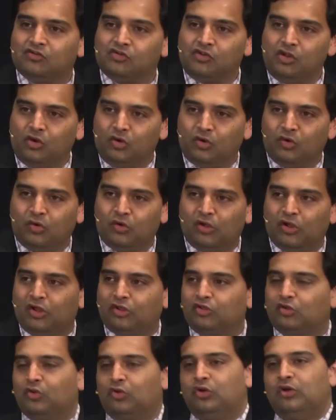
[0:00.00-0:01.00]
low,
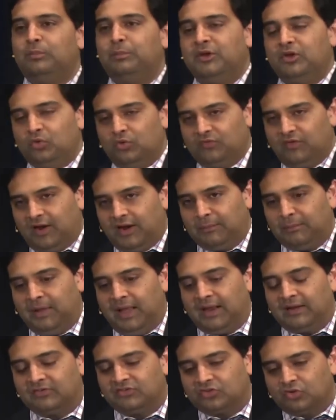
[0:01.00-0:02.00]
you could be do very bad.